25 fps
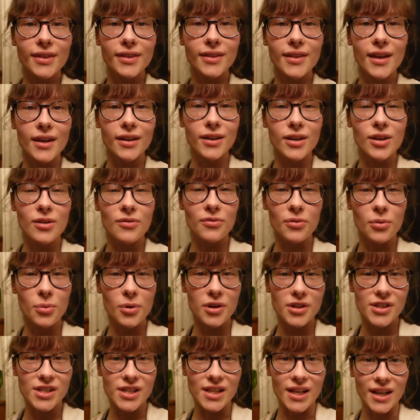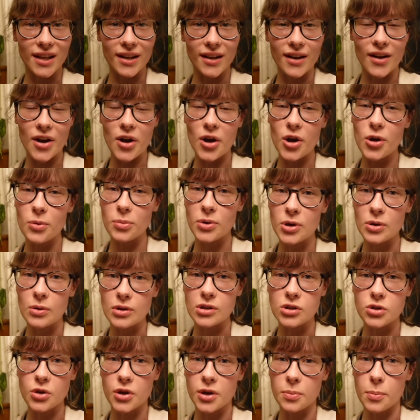Thank you for watching, and I hope you
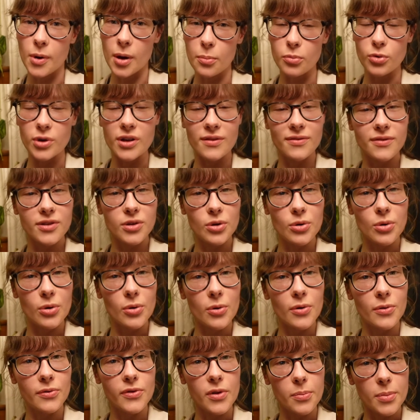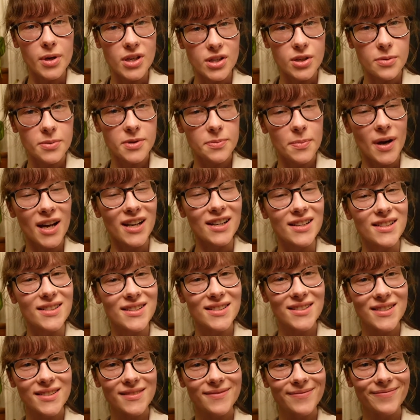enjoyed my brief tour of the Bishop's
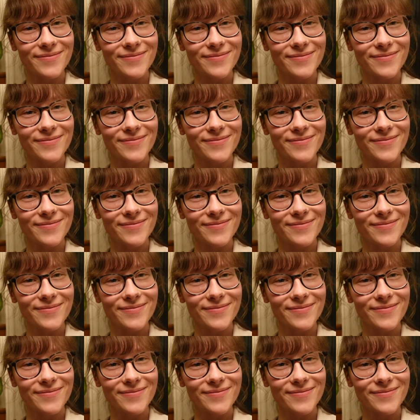Palace.